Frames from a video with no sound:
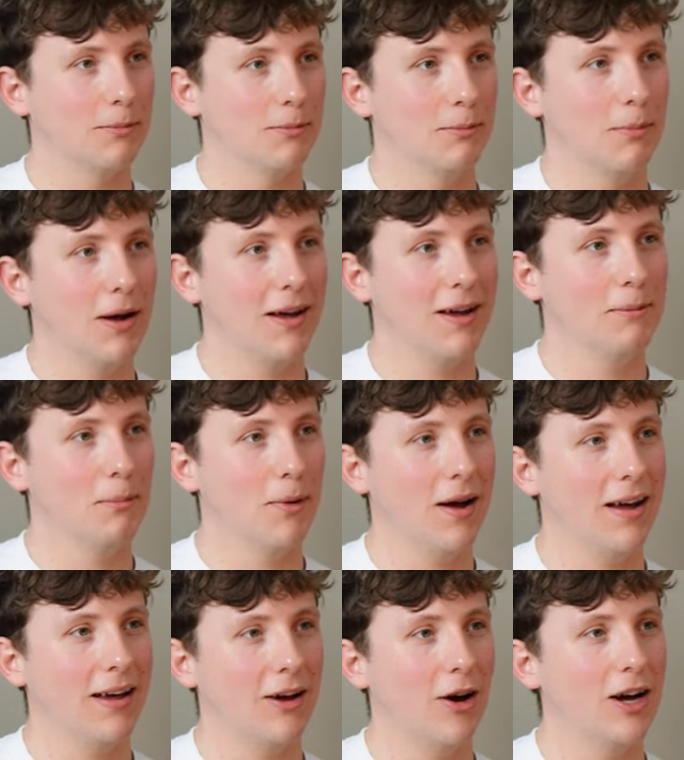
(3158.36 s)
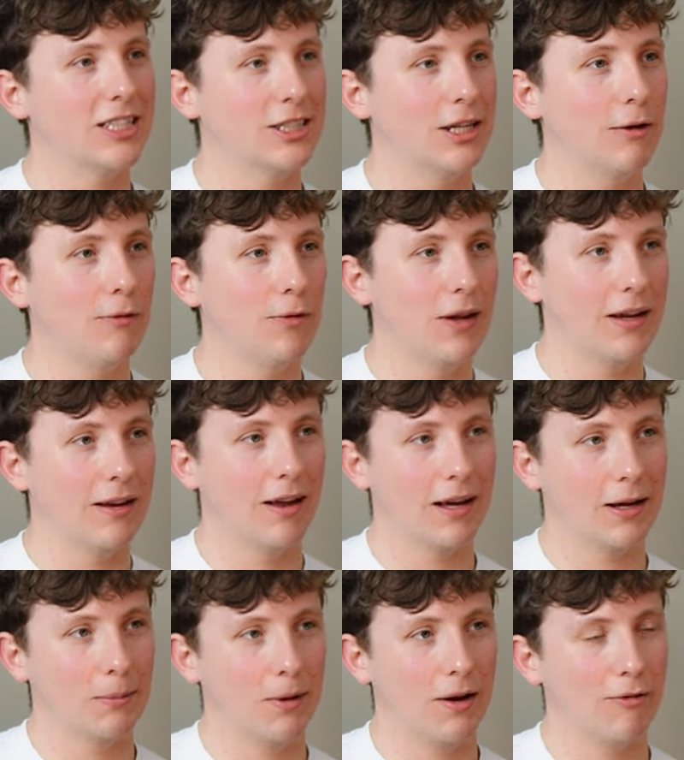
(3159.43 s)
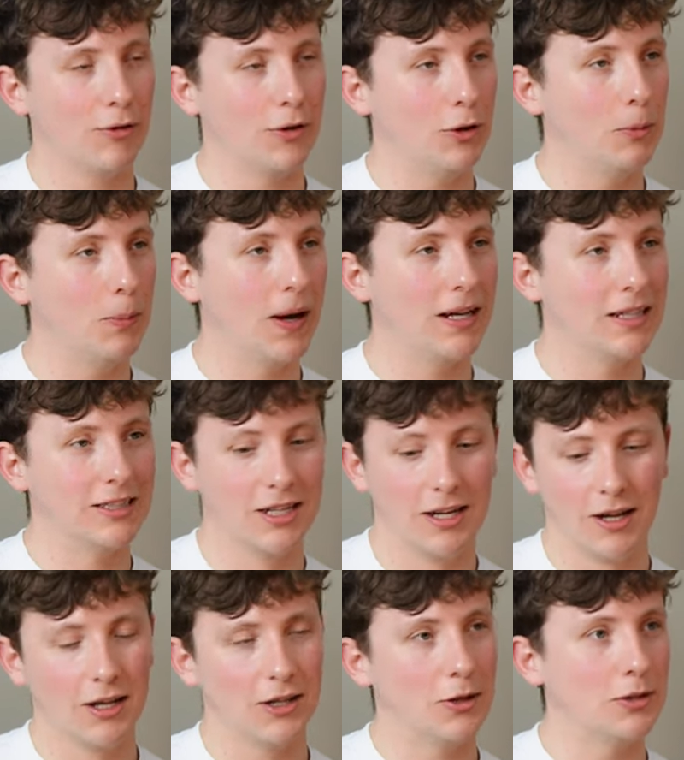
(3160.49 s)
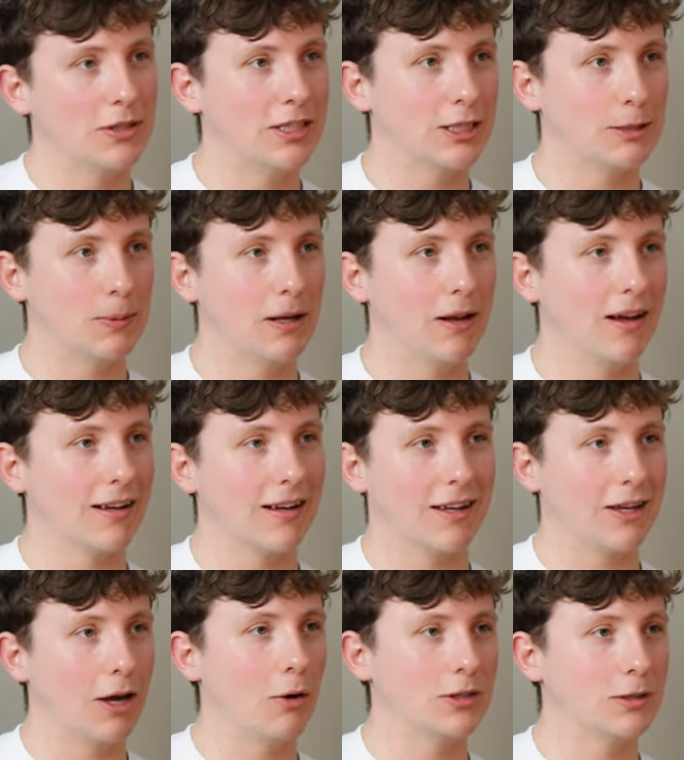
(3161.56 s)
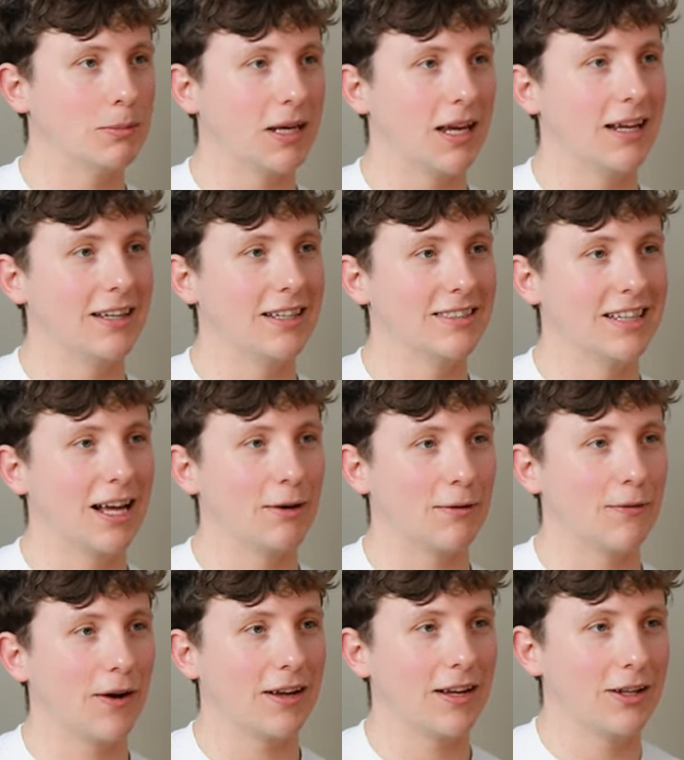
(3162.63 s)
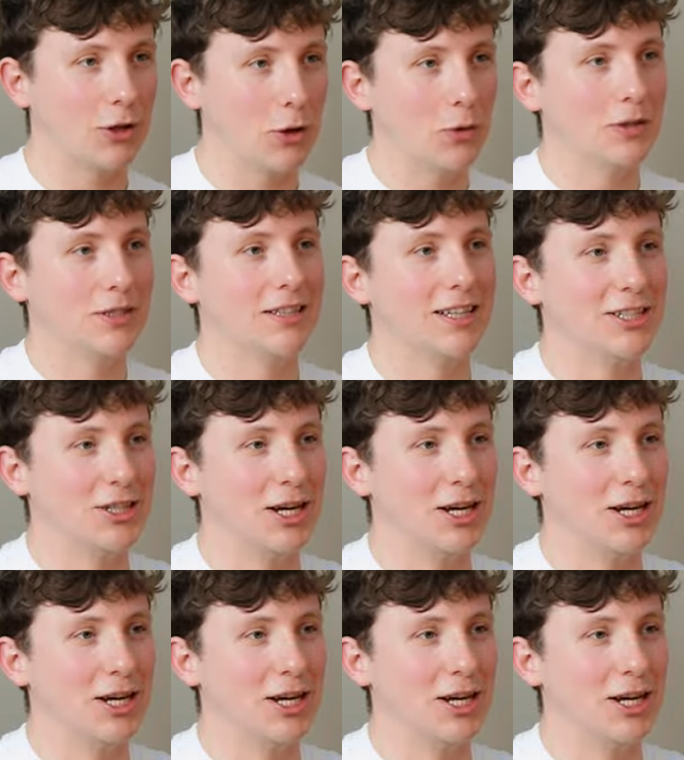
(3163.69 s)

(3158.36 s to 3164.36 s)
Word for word: my IG feed, like my For You page used to just be like girls in bikinis. Now it's fucking dudes at the